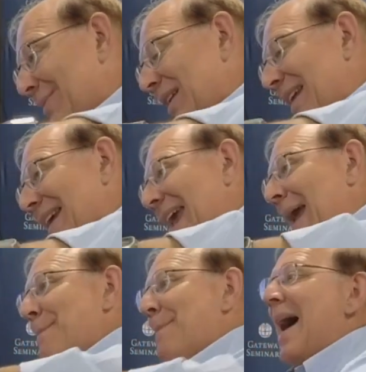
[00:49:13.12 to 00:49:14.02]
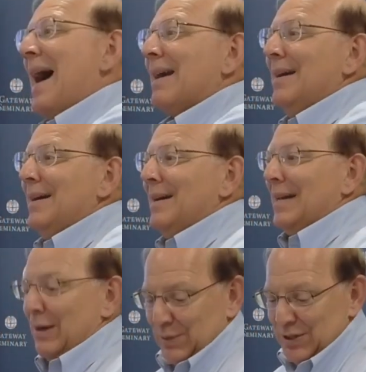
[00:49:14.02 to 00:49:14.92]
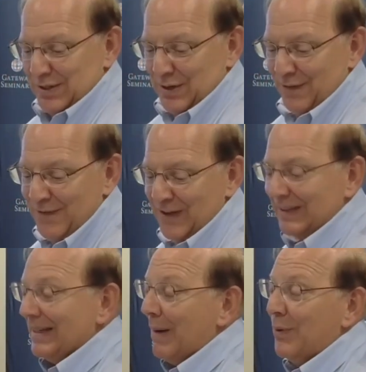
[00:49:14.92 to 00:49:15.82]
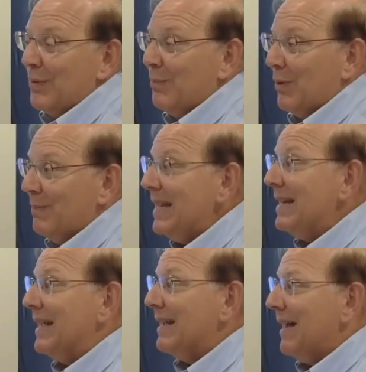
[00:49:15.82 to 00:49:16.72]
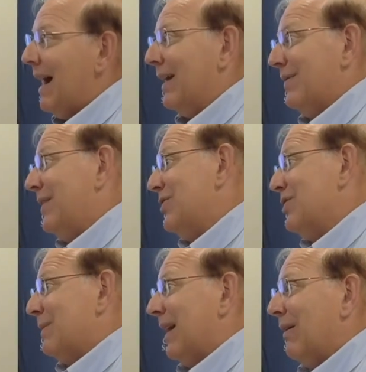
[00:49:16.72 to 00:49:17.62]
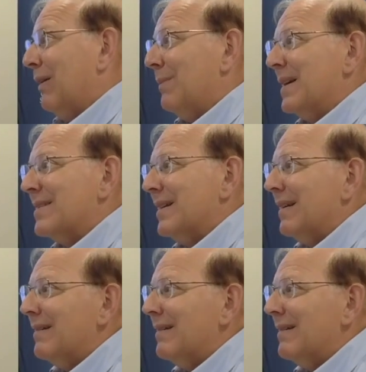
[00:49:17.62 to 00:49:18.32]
eh, when he came back it was to fill it up with more meaning. Out of Egypt I called my son.